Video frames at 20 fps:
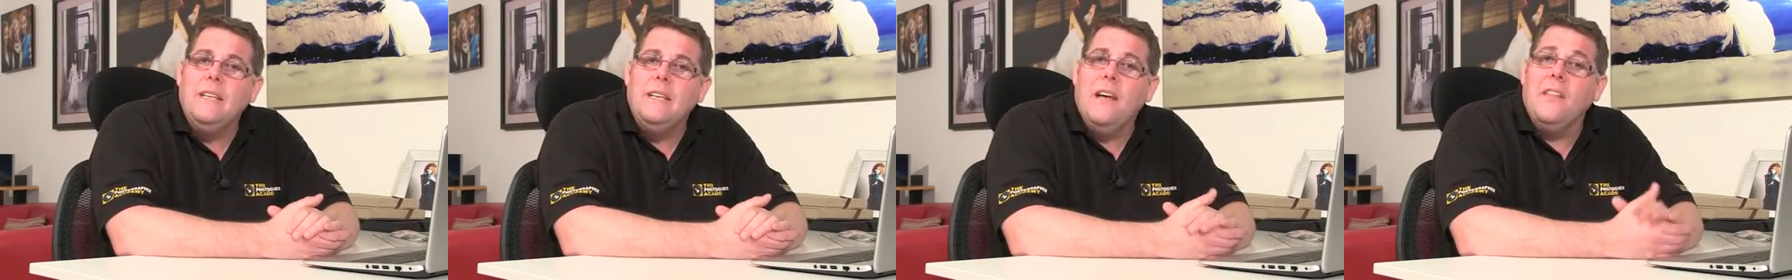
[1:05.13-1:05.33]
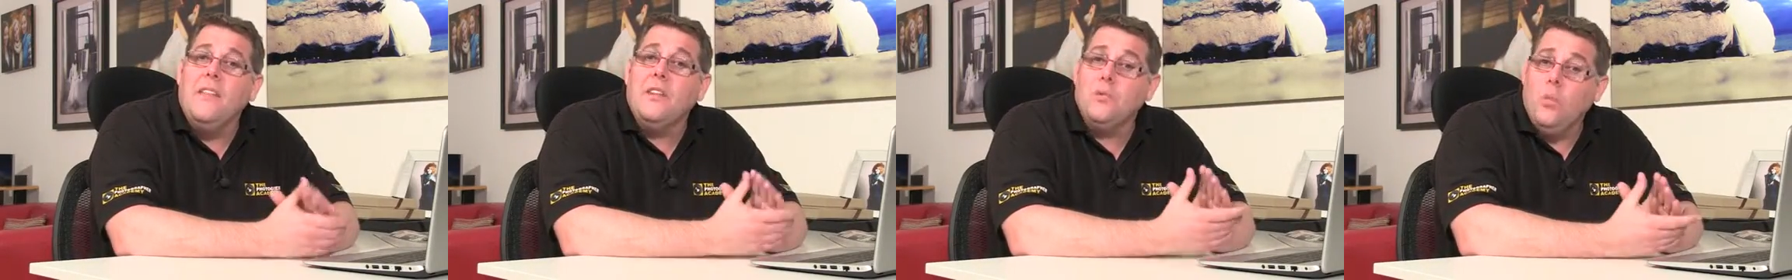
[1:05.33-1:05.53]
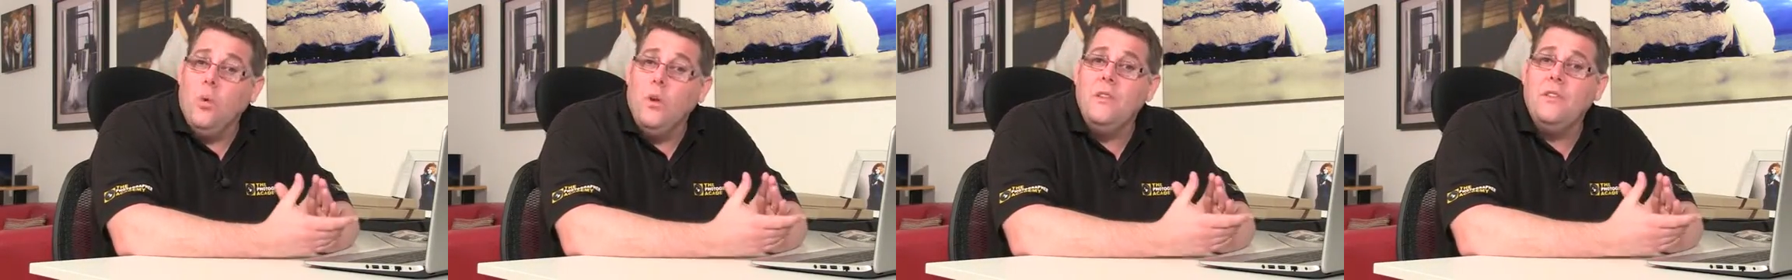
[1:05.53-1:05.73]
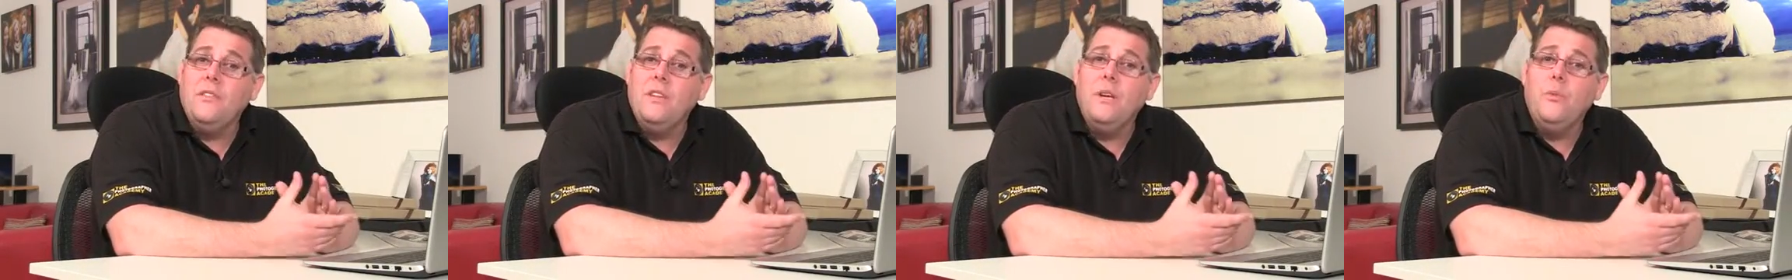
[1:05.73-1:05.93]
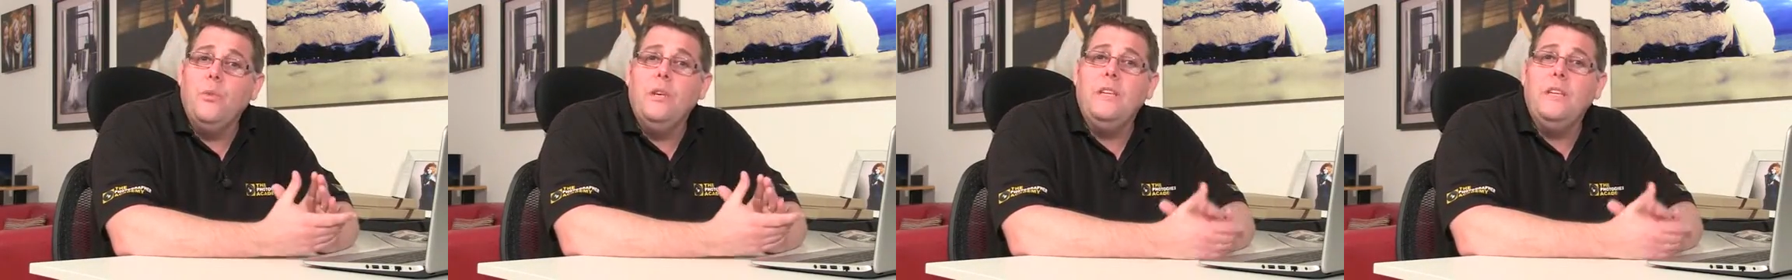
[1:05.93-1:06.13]
And that's one
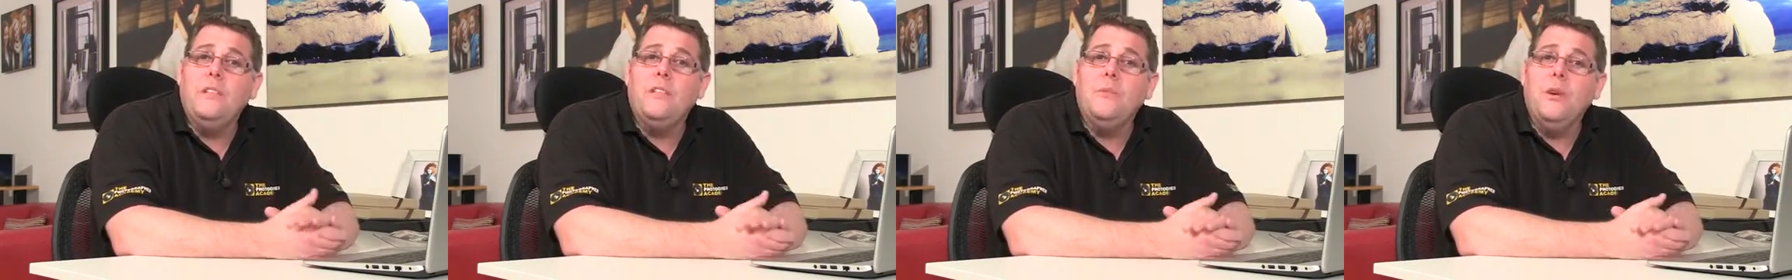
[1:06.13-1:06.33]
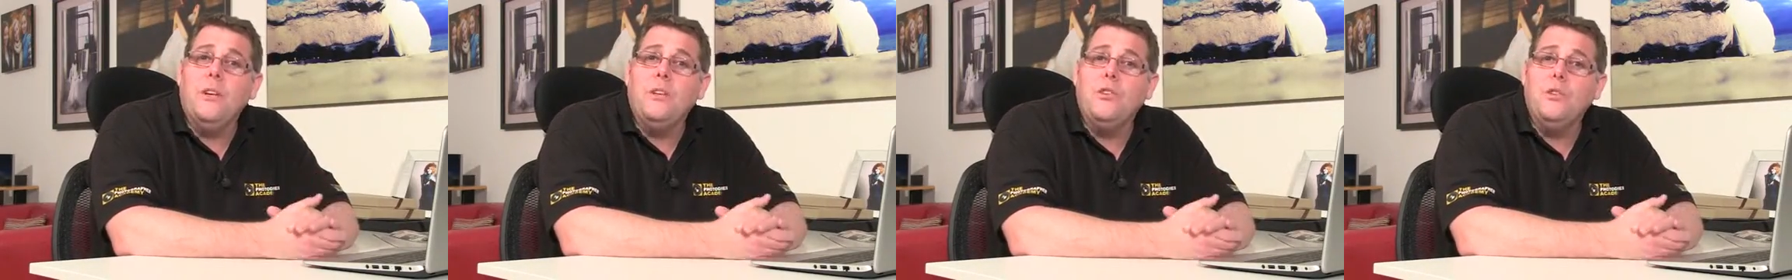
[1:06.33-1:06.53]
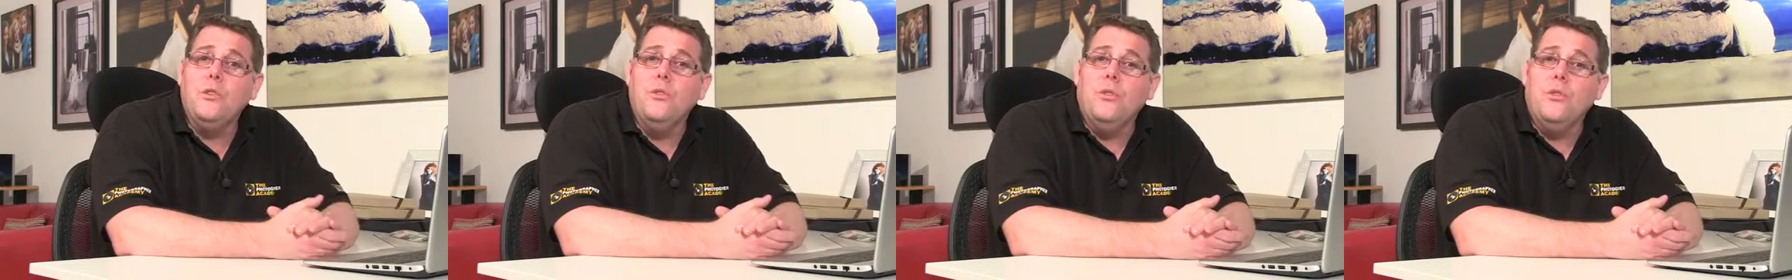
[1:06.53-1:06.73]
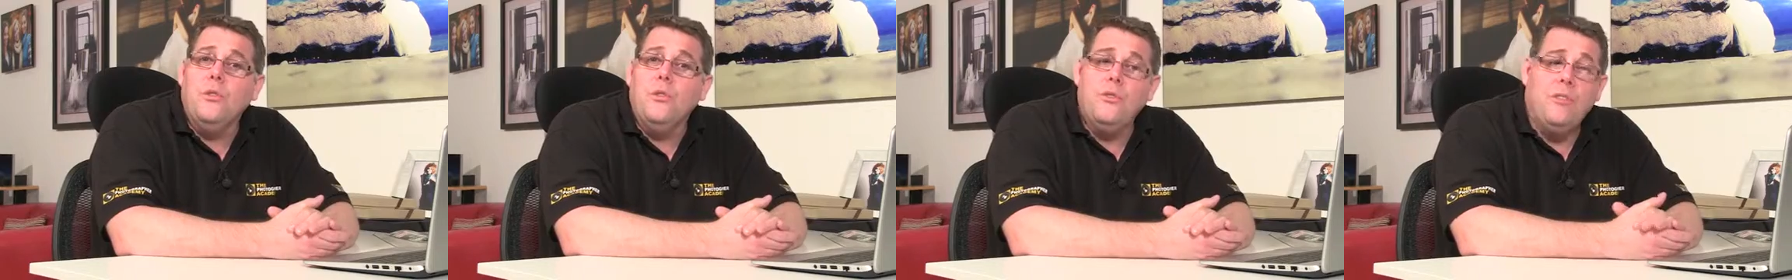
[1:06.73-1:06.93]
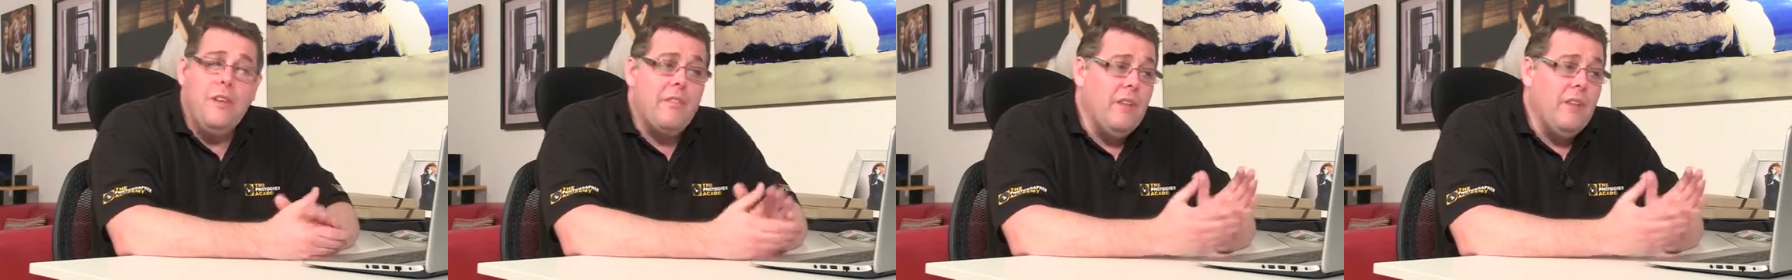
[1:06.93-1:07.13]
thing we need to make
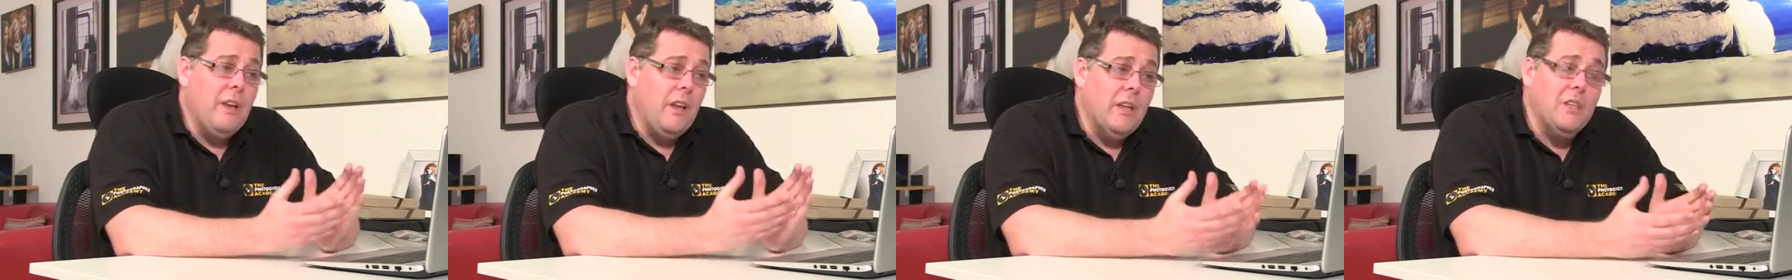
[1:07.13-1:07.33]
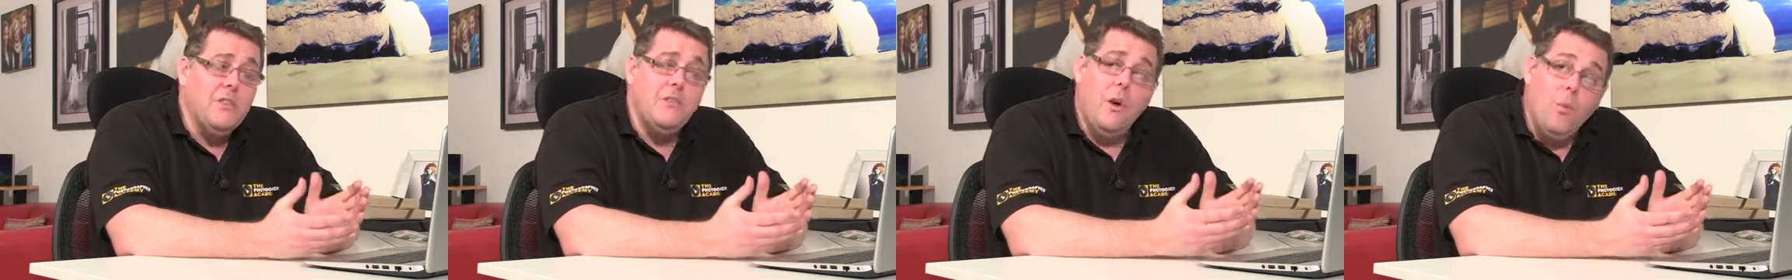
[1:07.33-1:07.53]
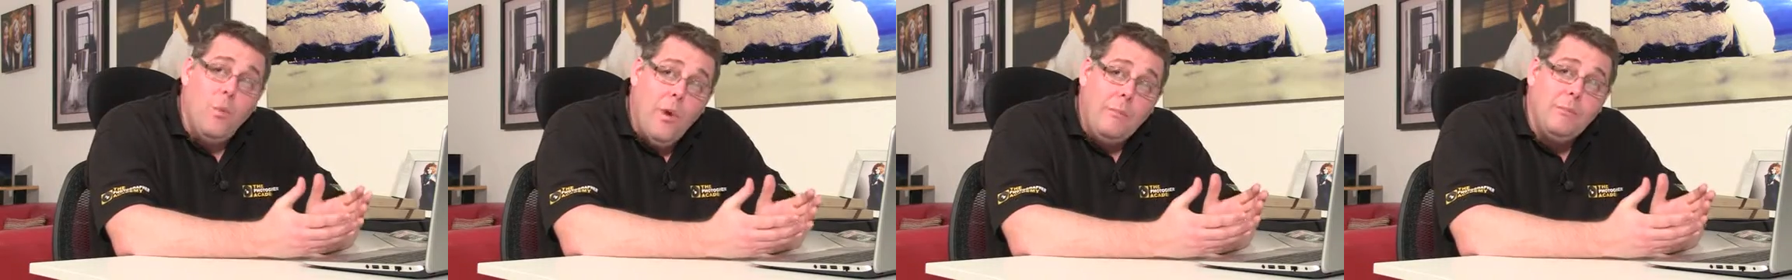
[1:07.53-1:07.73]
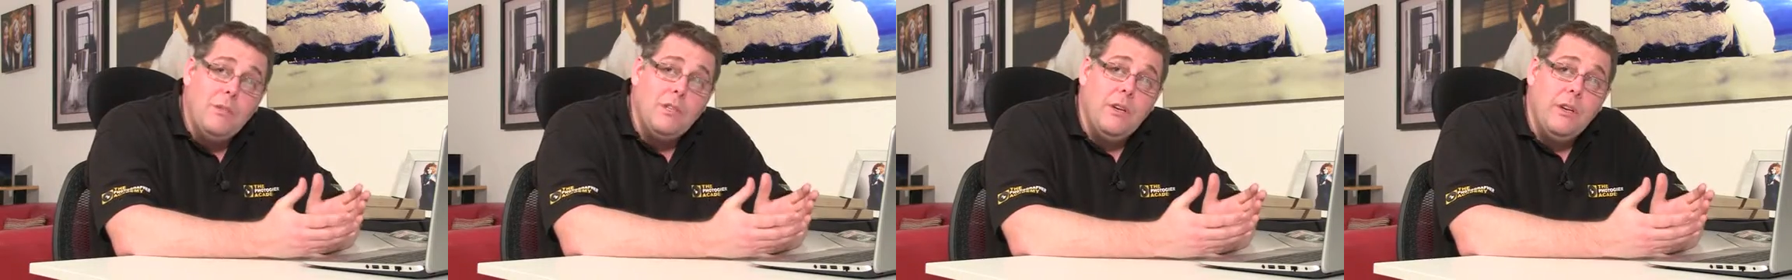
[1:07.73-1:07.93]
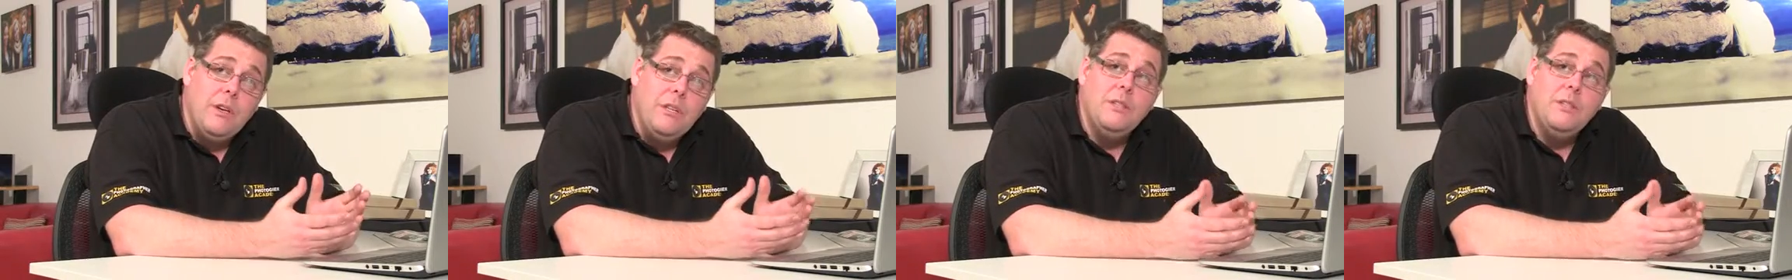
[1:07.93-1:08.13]
sure that the likes of our
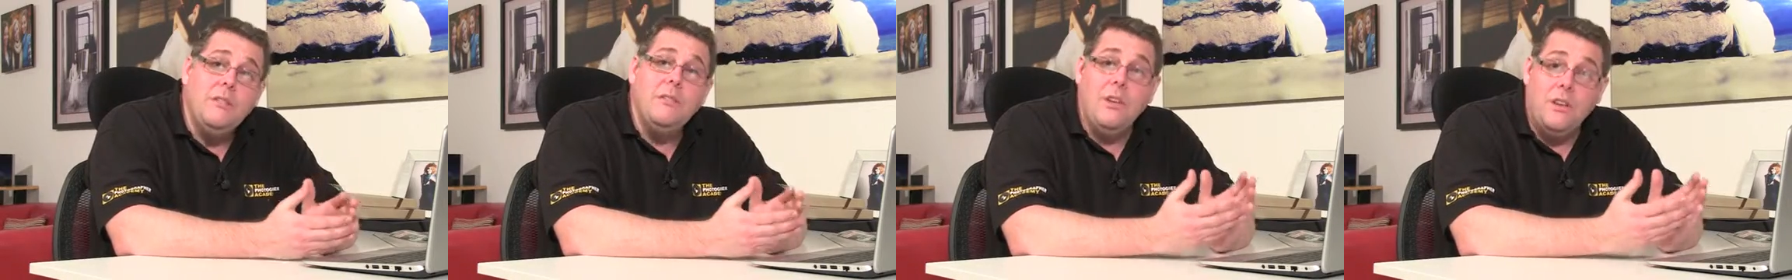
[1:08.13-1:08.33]
website,